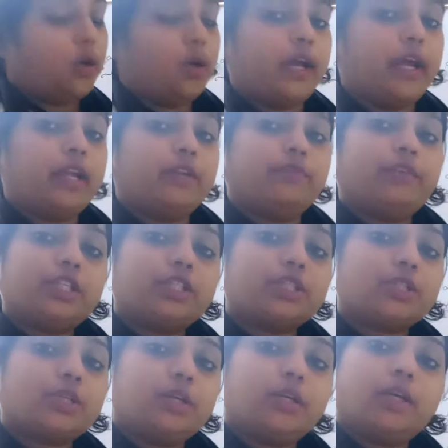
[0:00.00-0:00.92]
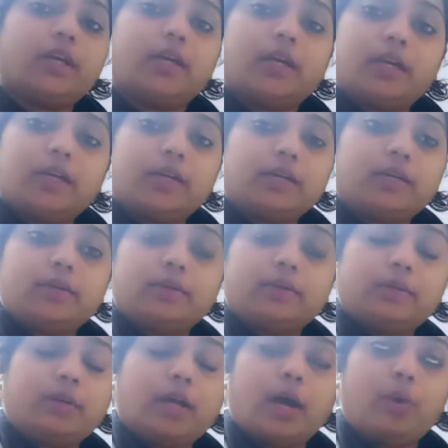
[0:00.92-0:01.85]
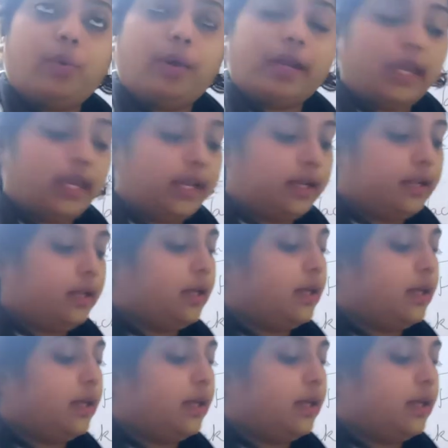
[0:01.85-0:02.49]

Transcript: And which uh, cow again?